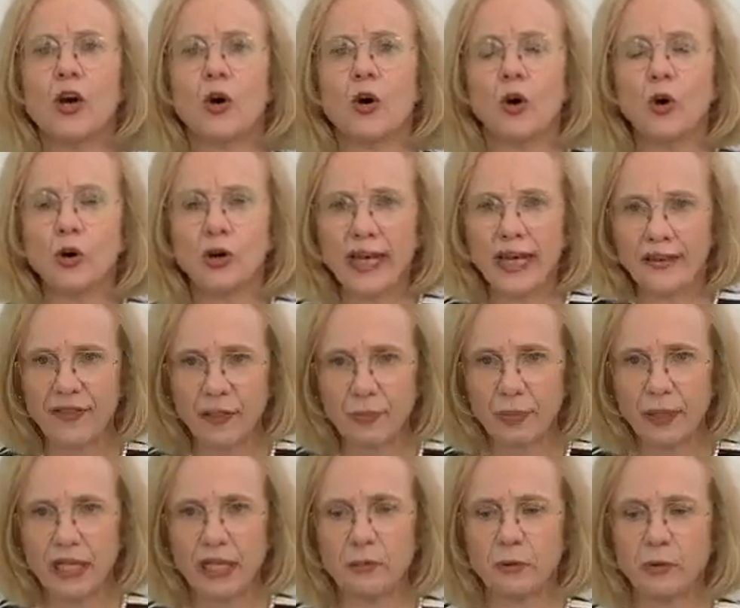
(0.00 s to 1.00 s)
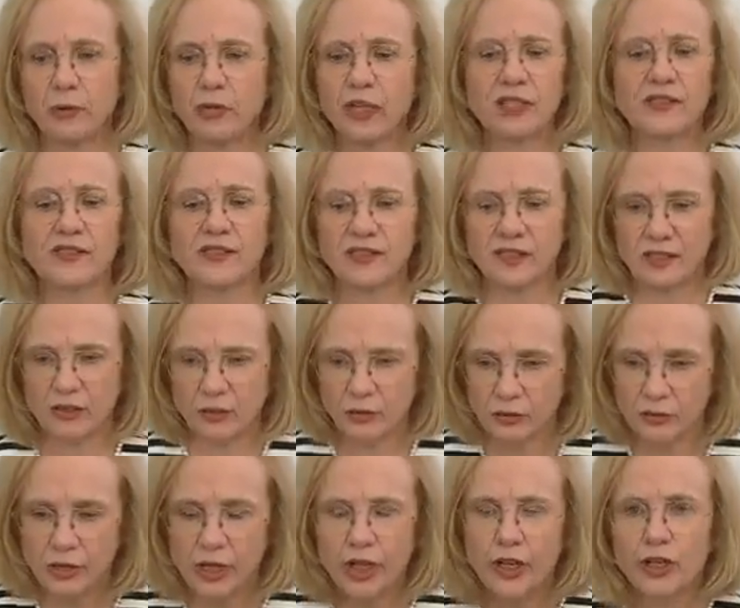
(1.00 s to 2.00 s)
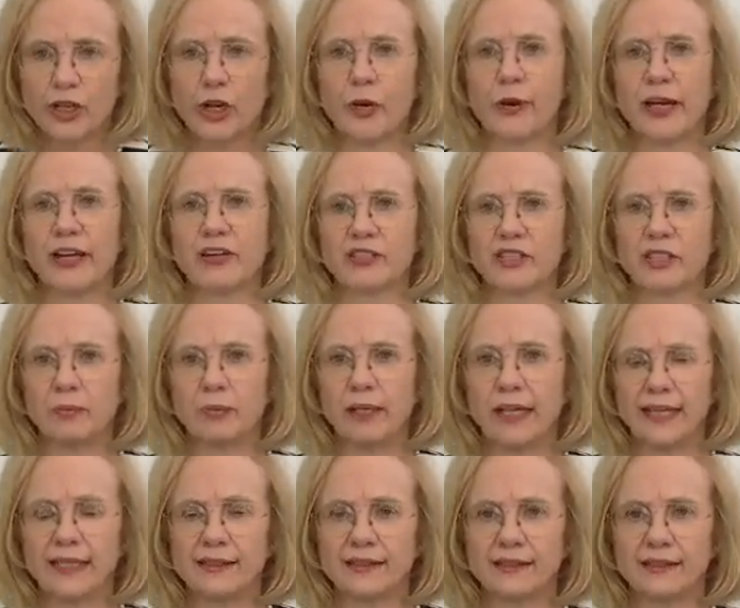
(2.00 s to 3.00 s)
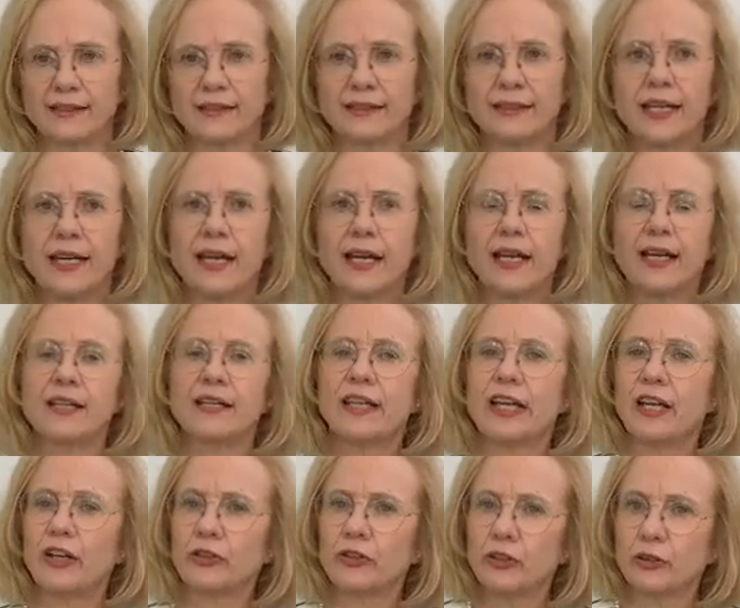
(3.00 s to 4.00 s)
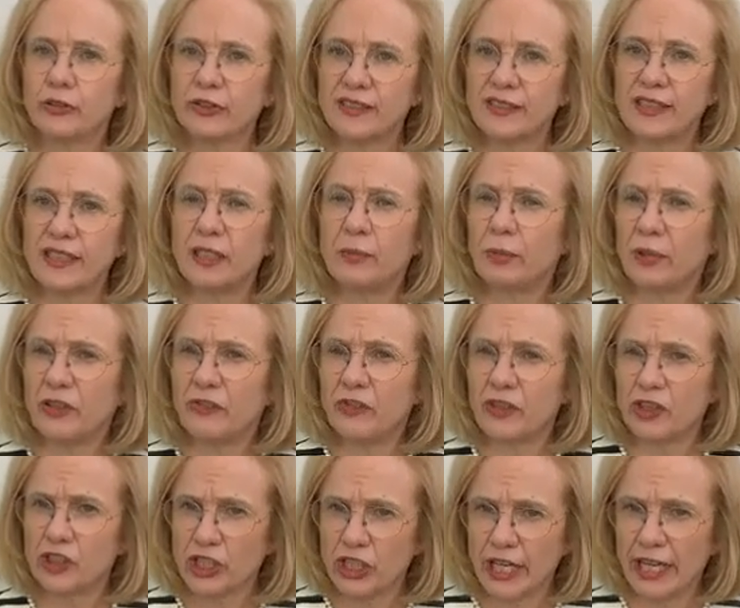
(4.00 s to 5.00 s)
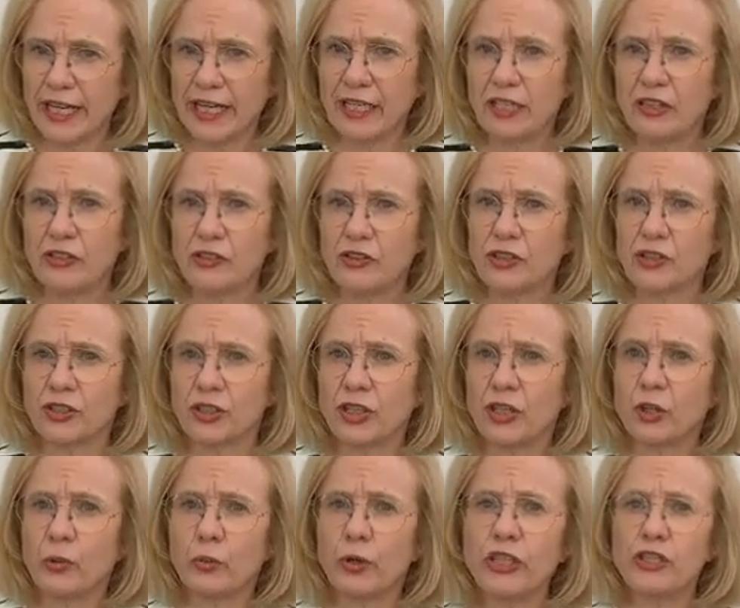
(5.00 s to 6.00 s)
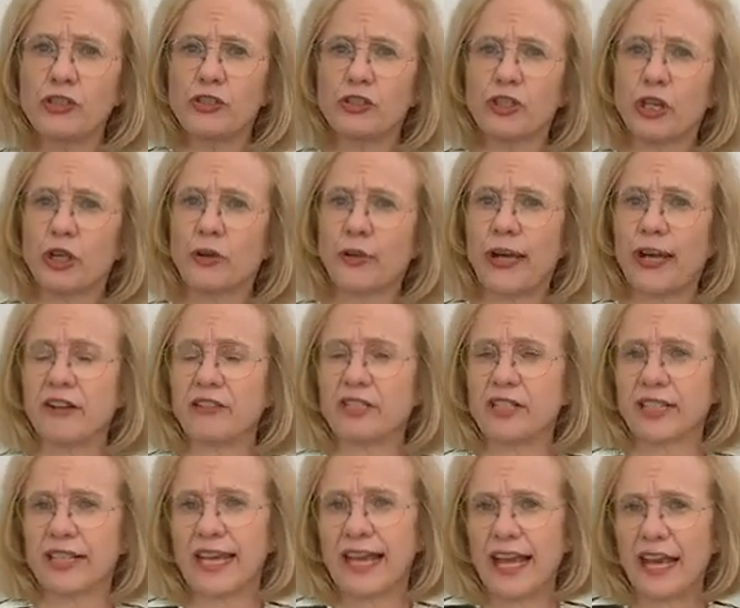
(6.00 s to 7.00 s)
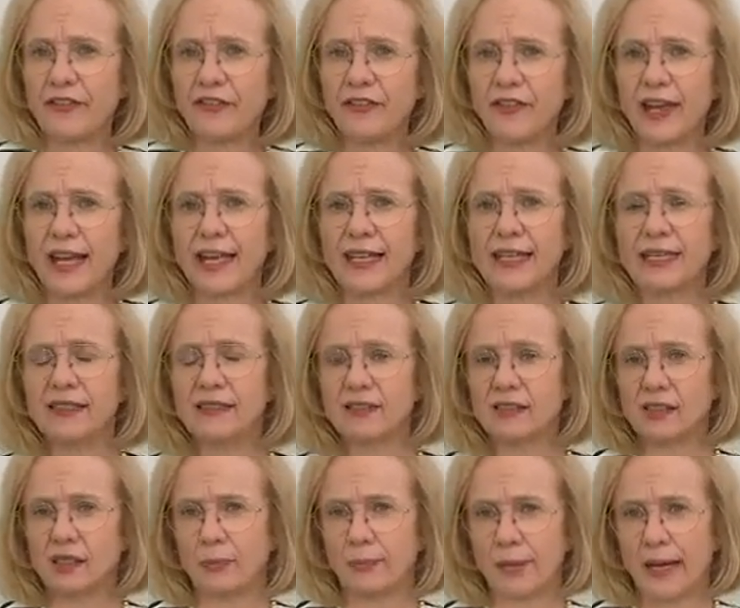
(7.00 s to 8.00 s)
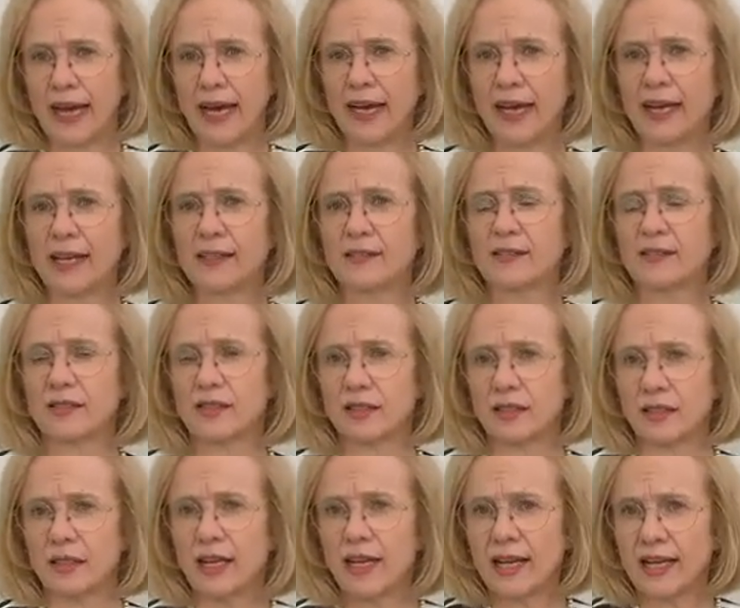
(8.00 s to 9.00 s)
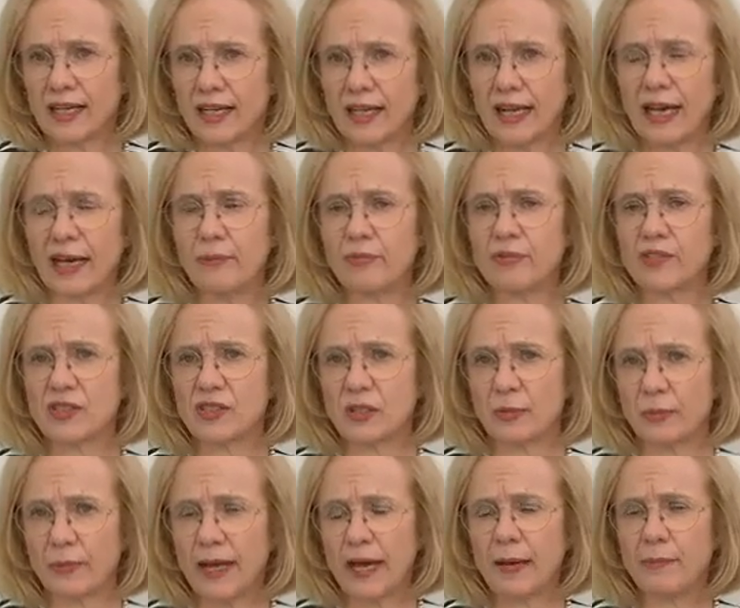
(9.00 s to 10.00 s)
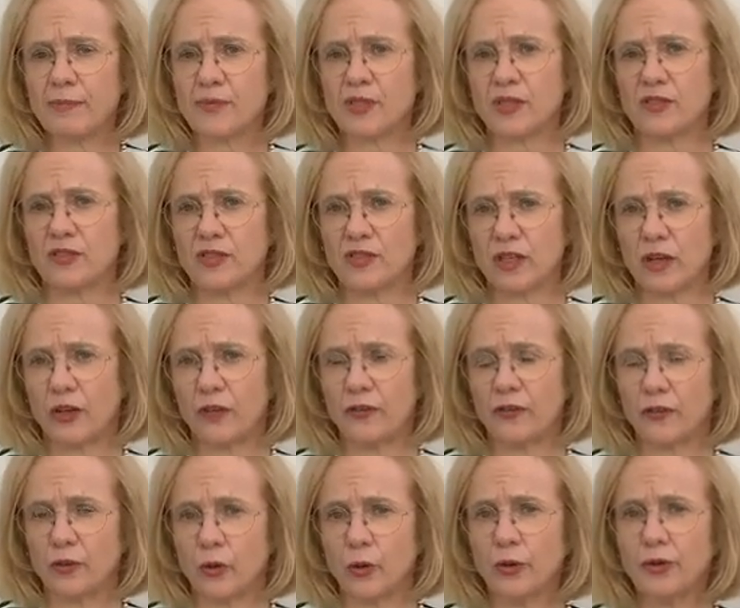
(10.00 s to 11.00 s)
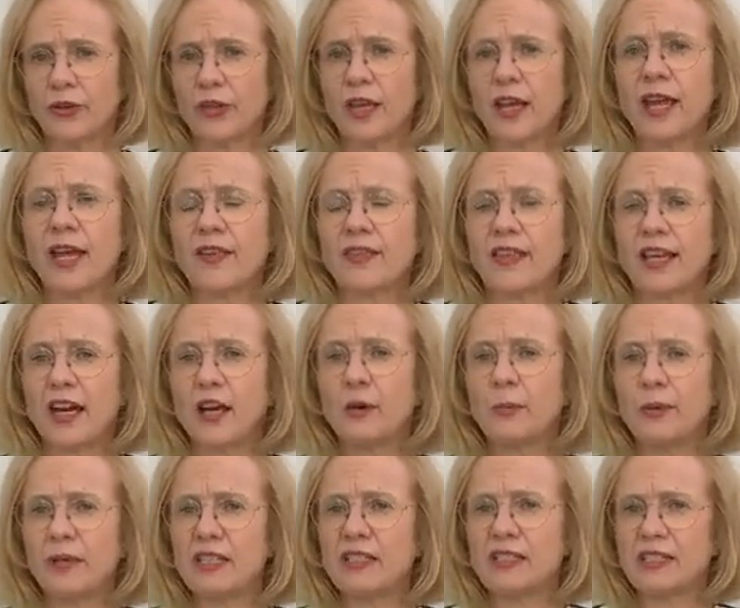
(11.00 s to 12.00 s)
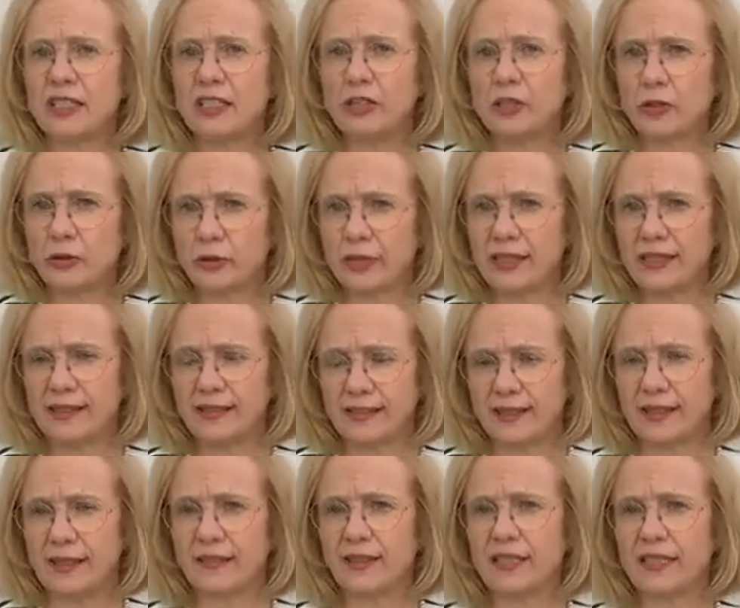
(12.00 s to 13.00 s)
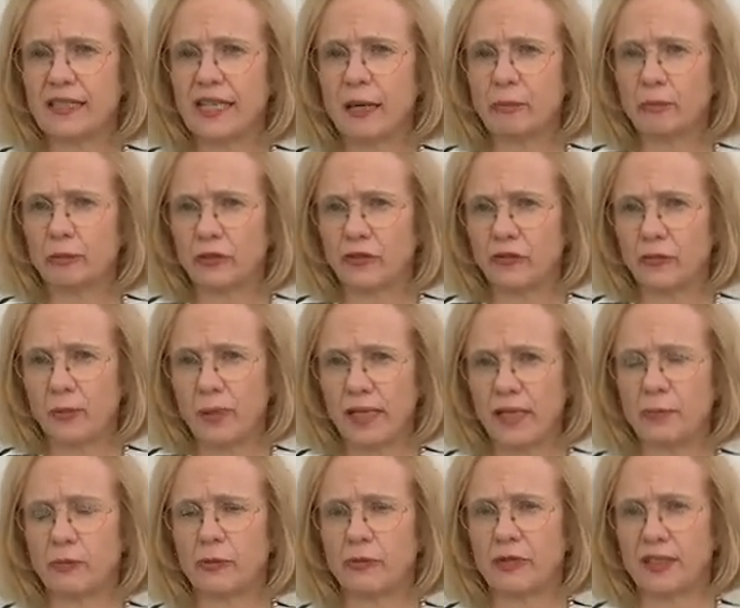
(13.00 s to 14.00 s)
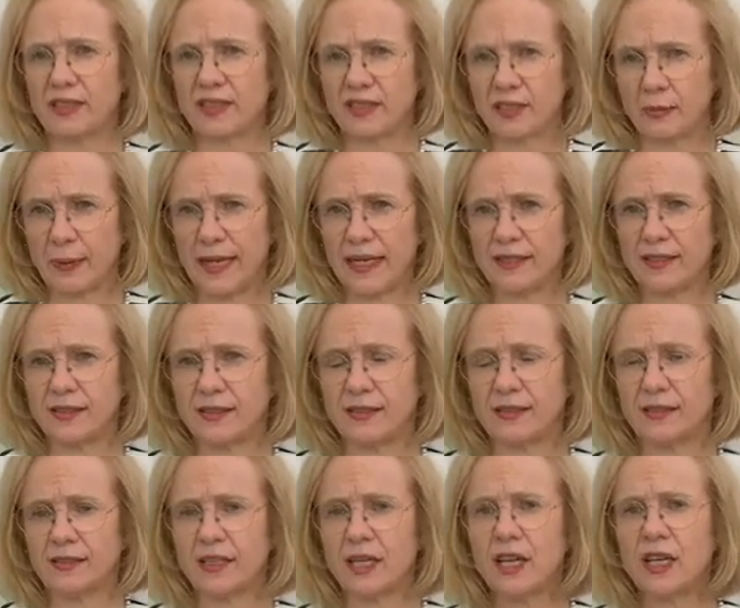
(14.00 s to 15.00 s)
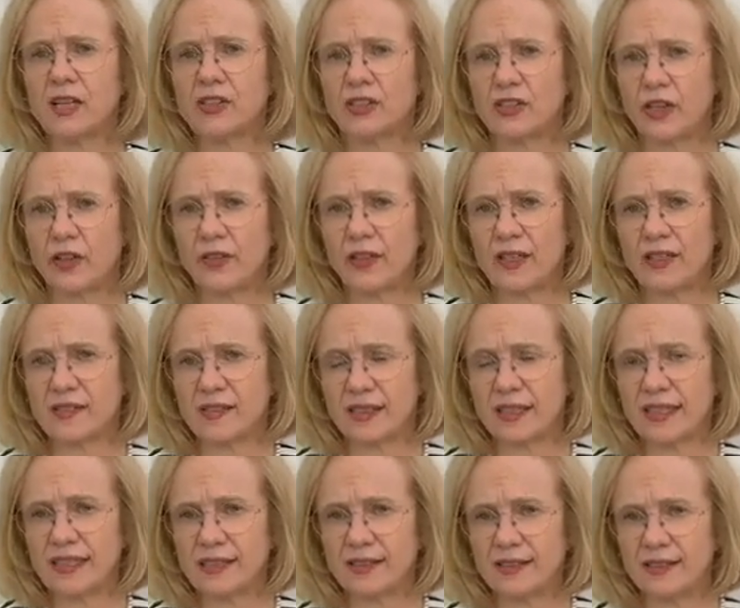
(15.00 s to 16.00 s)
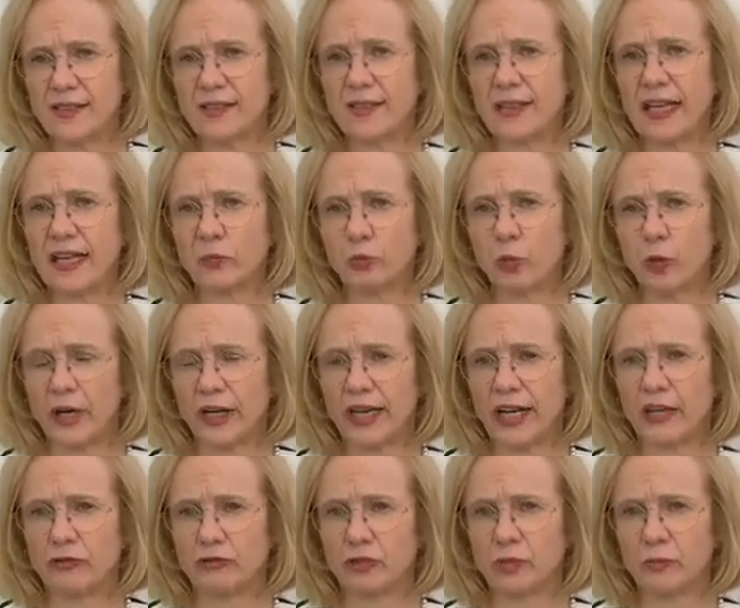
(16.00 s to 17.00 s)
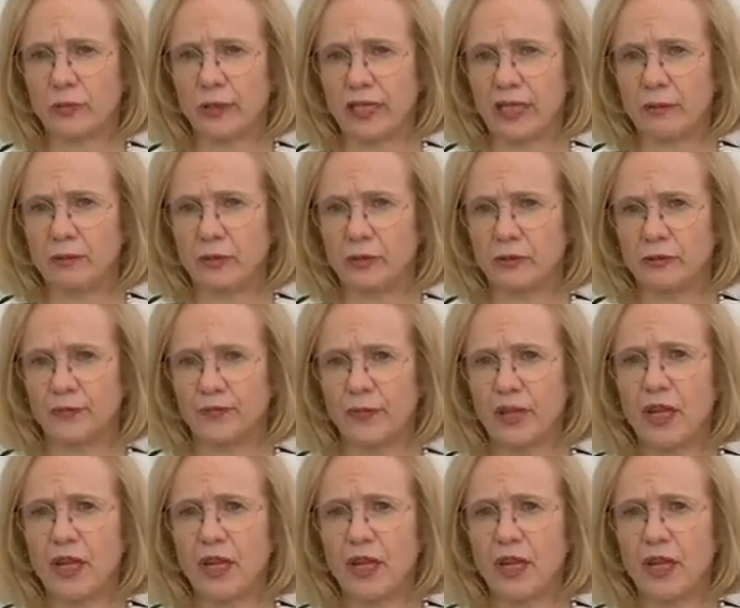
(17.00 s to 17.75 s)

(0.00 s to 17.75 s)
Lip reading: all other people can still go out to places. Now, you'll see a bit of a change. When you go out to cafes, to bars, to clubs, to pubs and so forth, they'll be decreasing the number of people in spaces. So there's less than that 100 people.